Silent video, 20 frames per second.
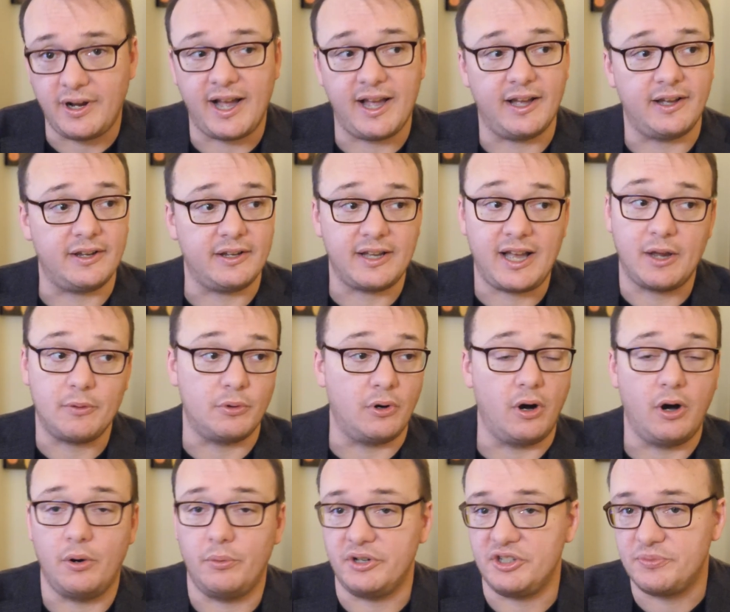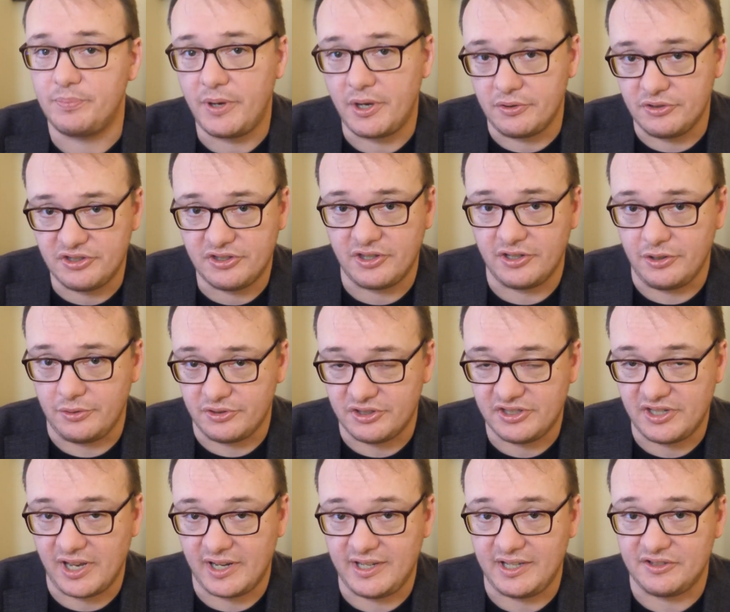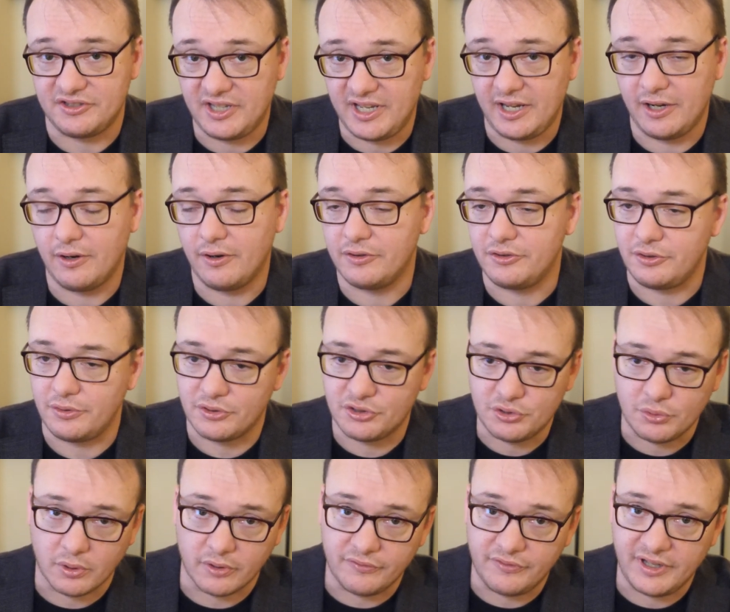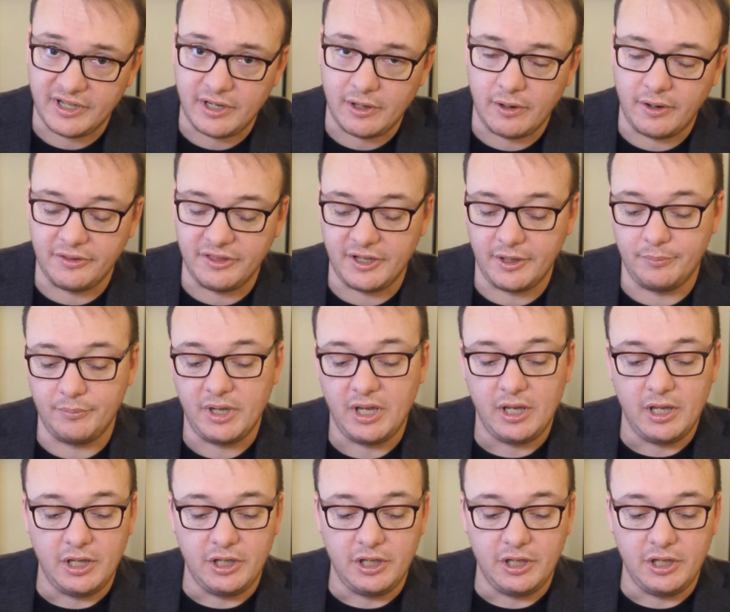I, I, will always post the new studies here and do a short video on them.